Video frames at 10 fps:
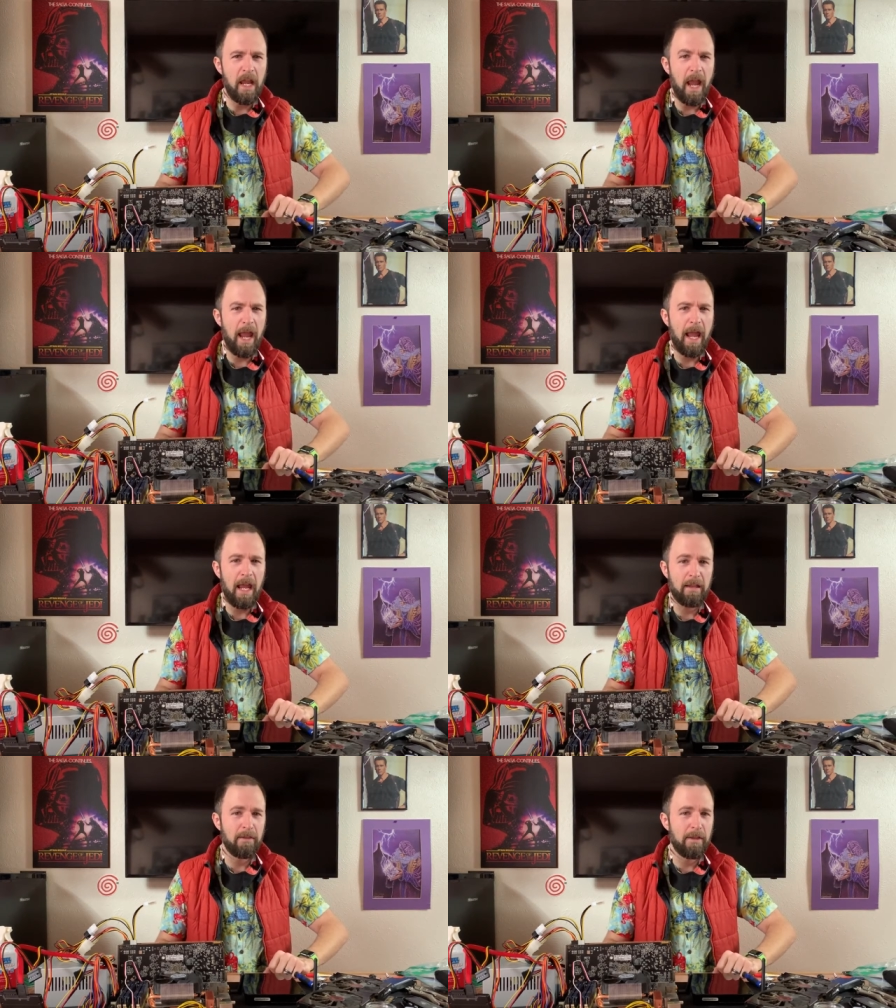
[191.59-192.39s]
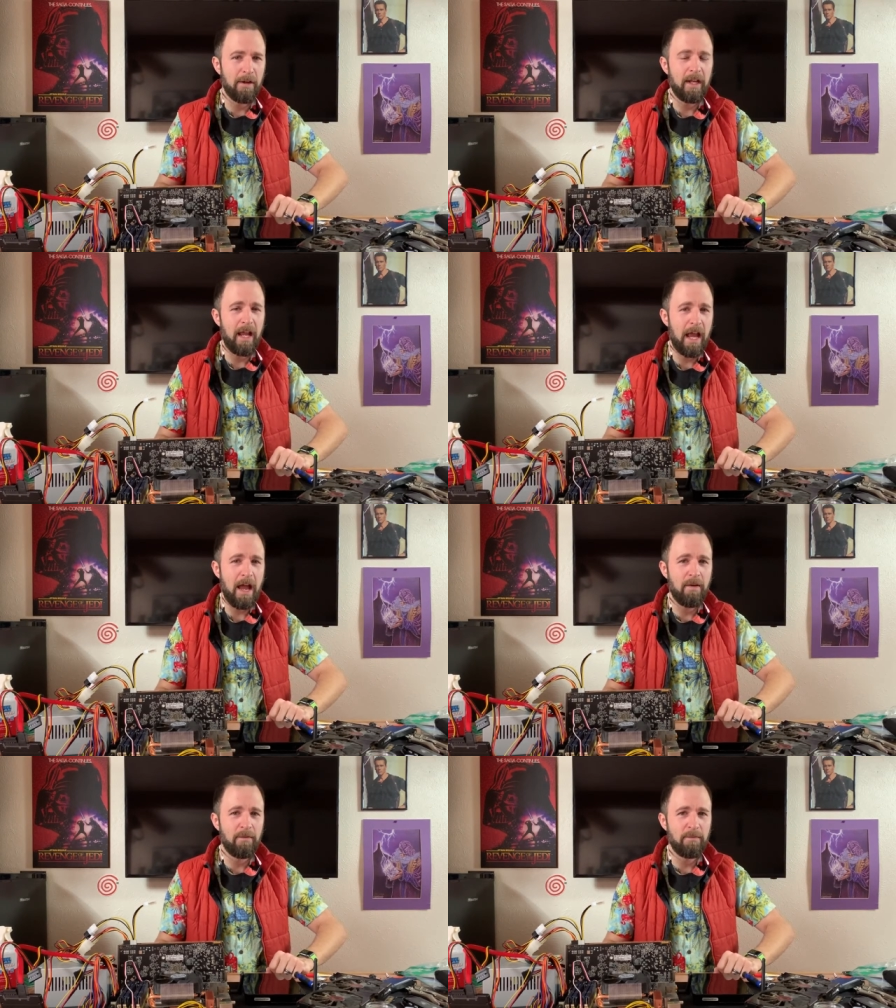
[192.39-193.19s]
and they're gonna
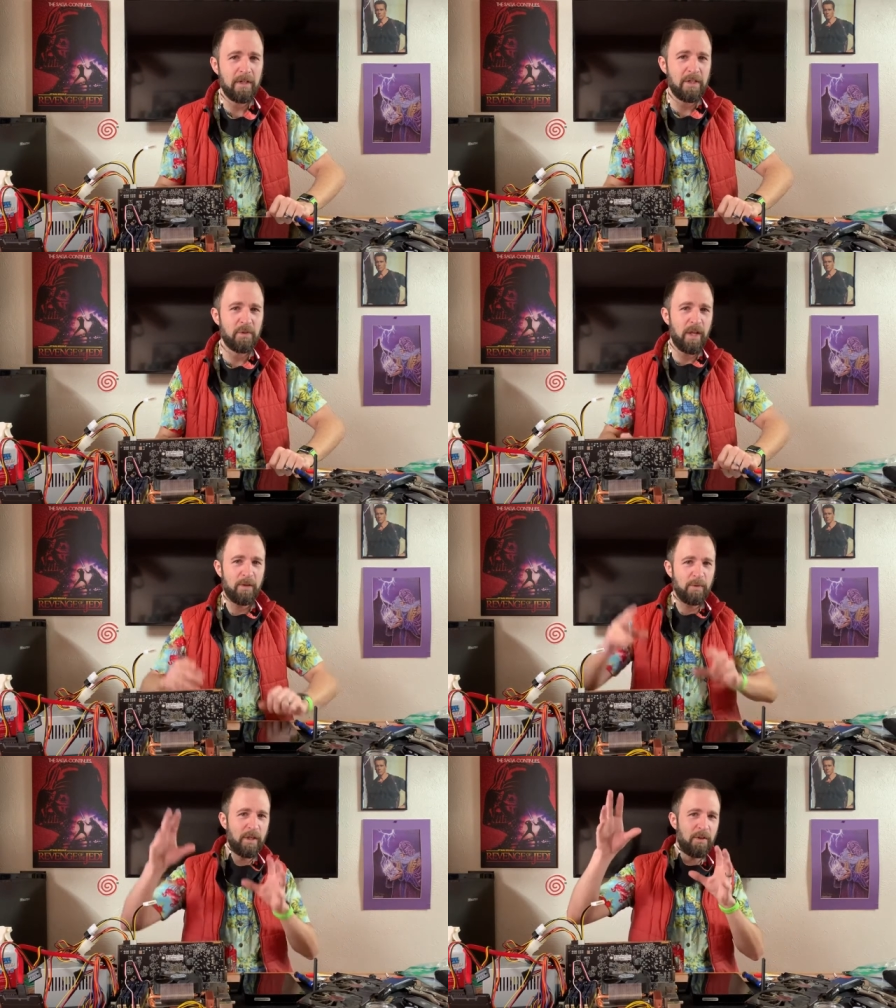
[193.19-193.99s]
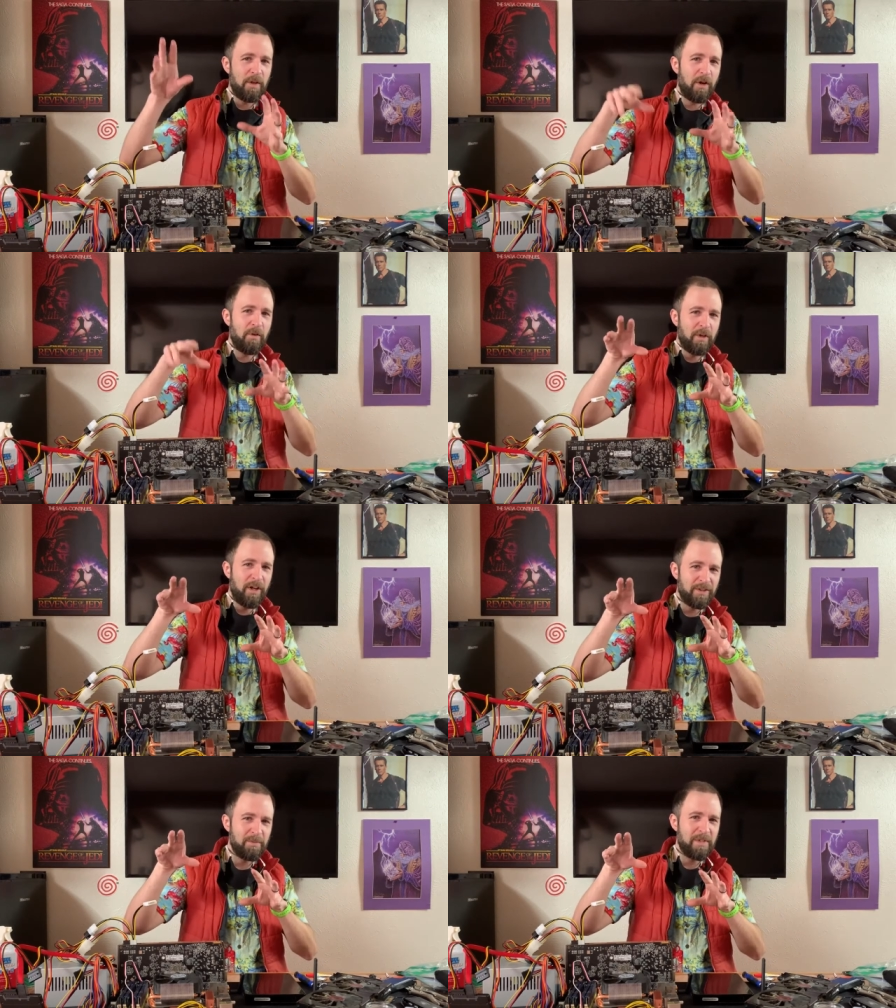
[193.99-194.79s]
have each, like, you know, their own
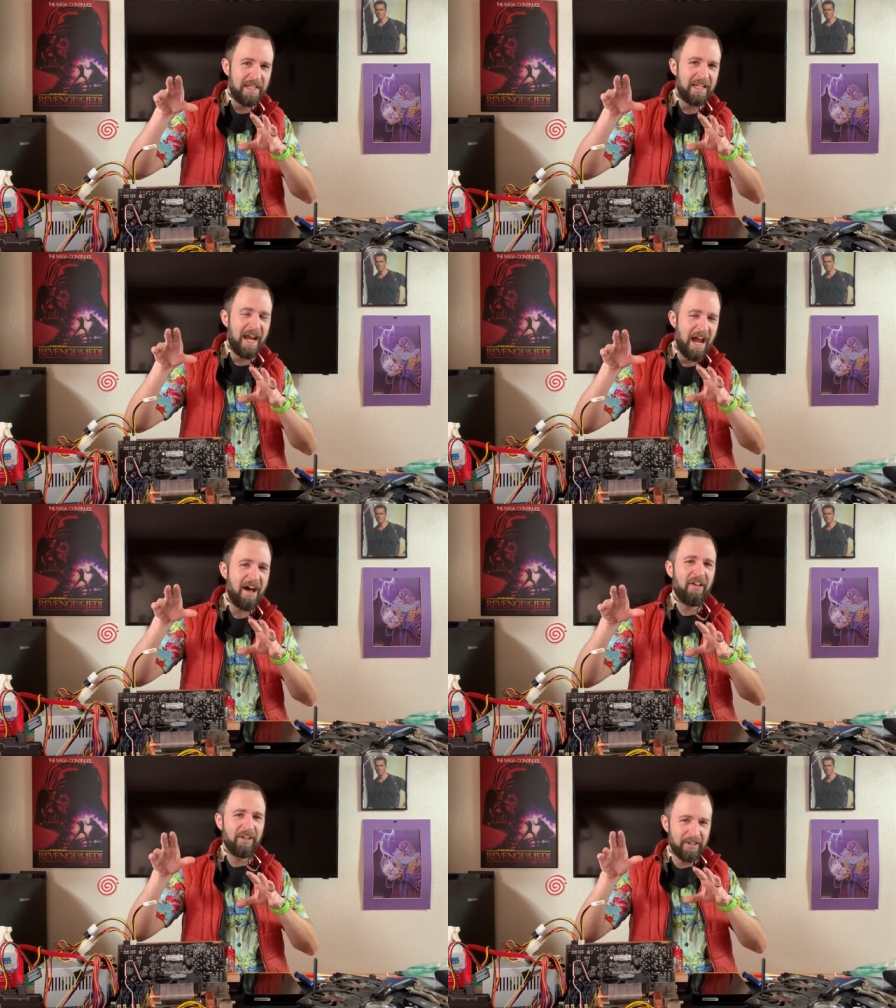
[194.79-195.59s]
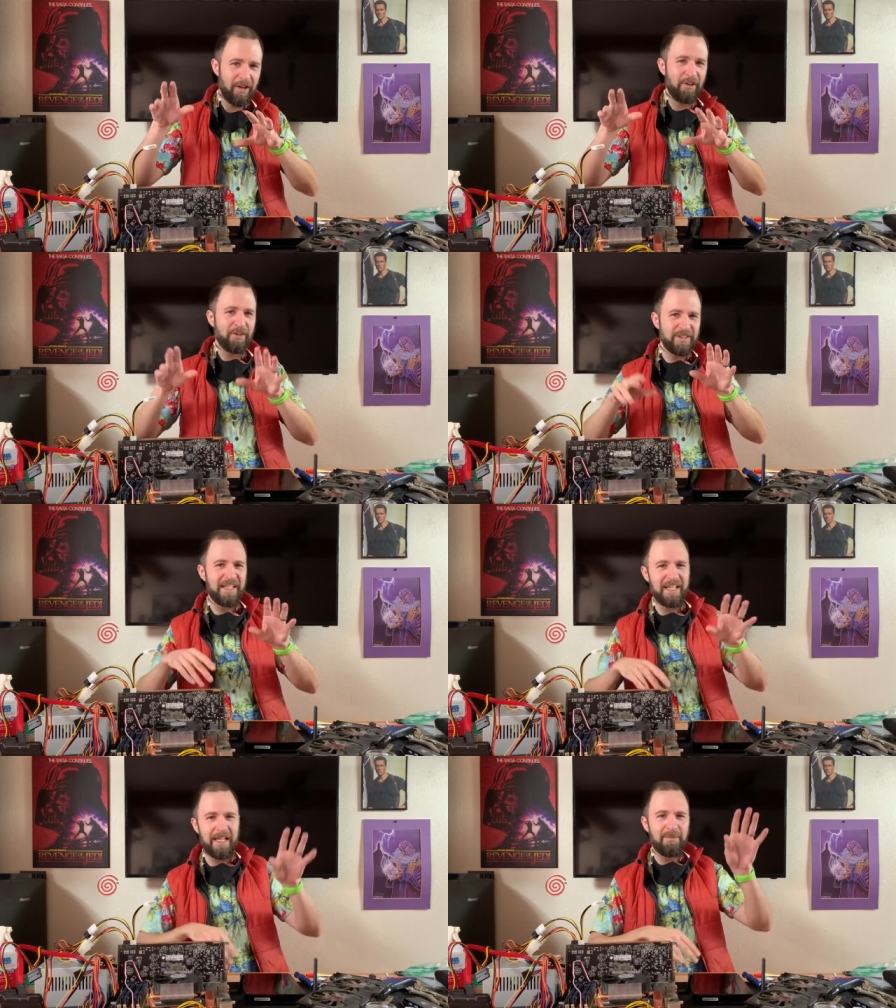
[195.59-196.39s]
custom decal and color
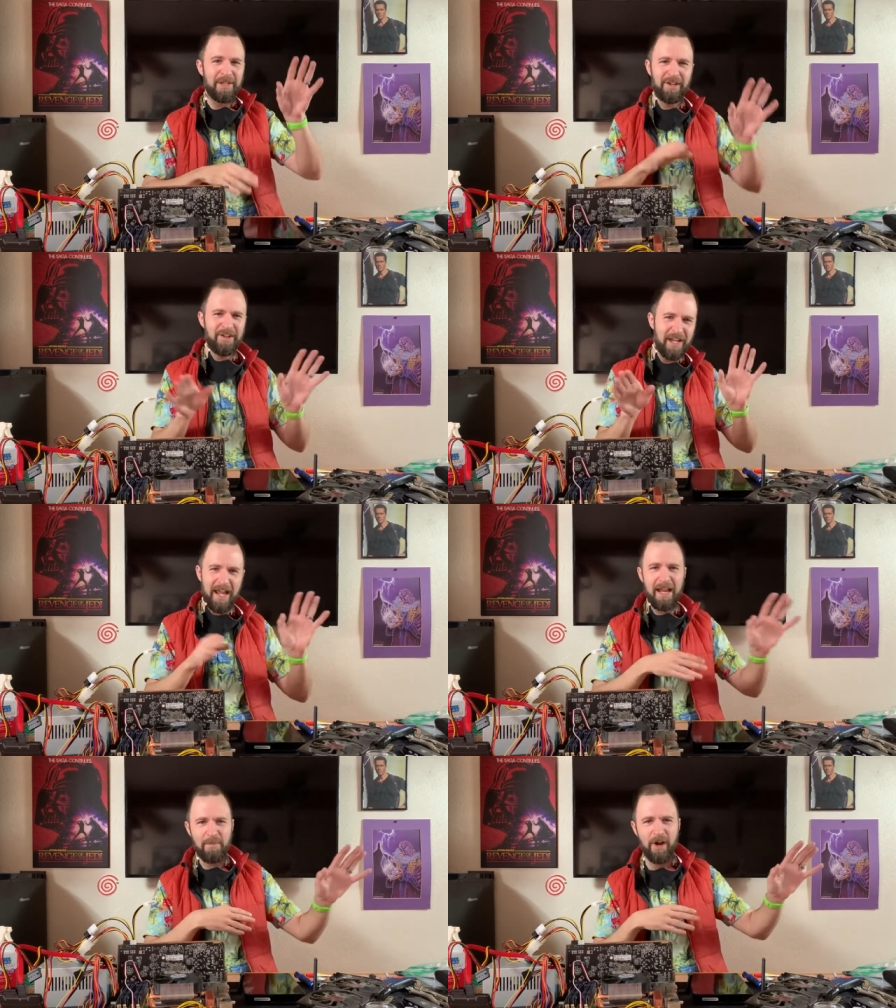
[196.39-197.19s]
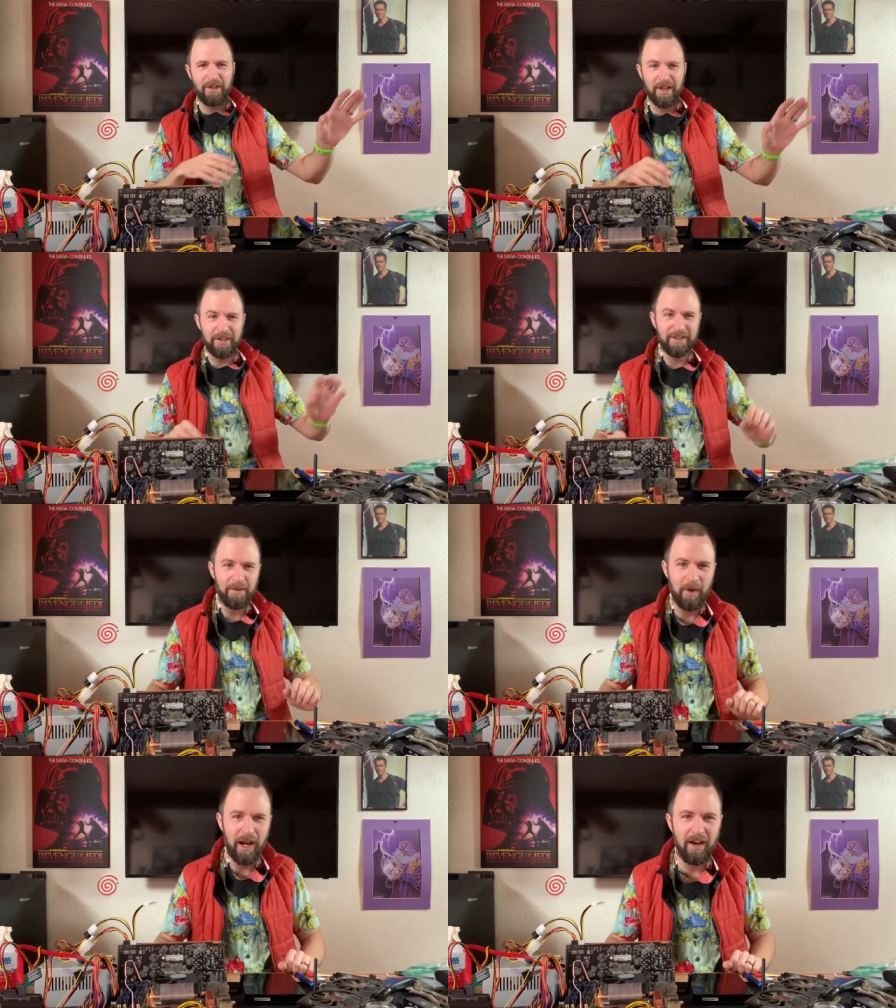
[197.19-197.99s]
scheme and their name on there
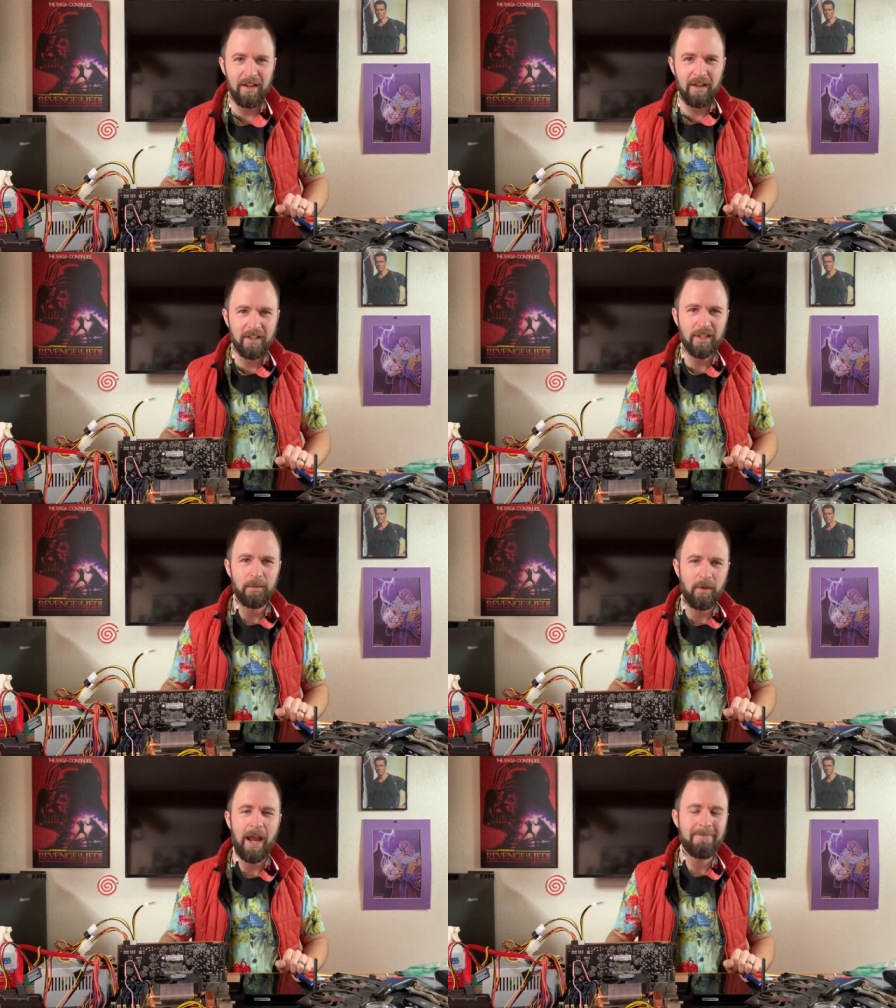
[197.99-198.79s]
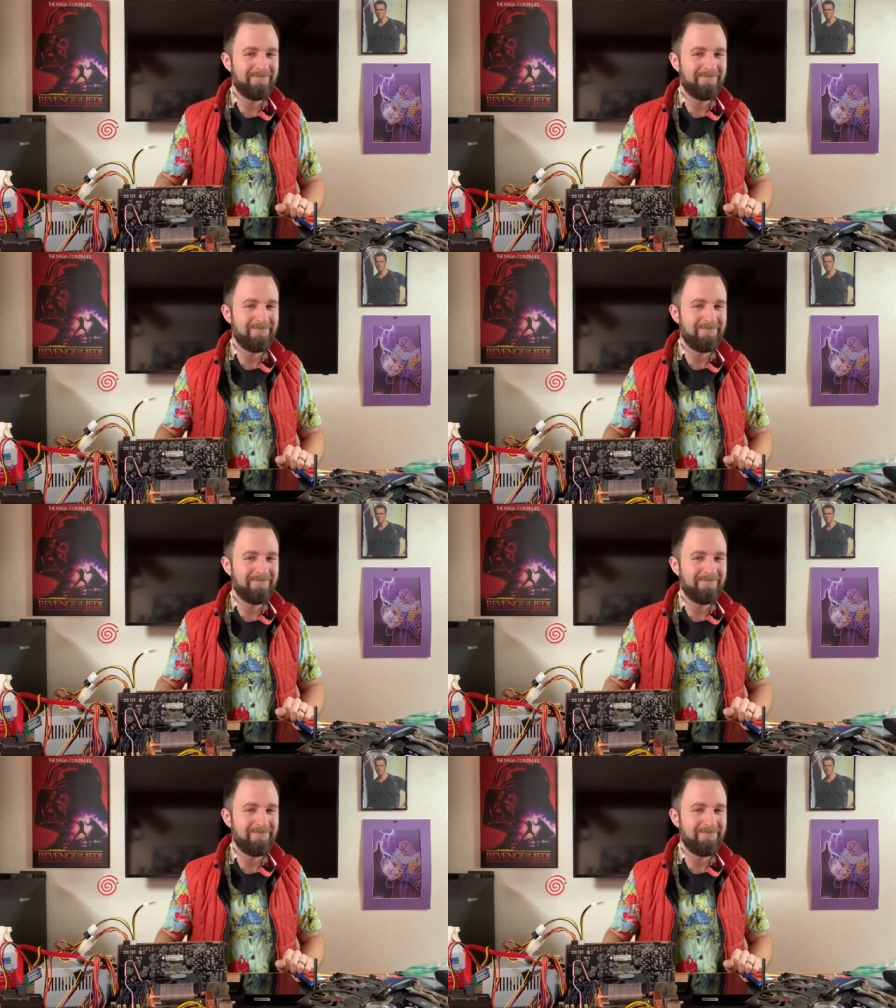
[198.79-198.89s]
somewhere. It's gonna be rad.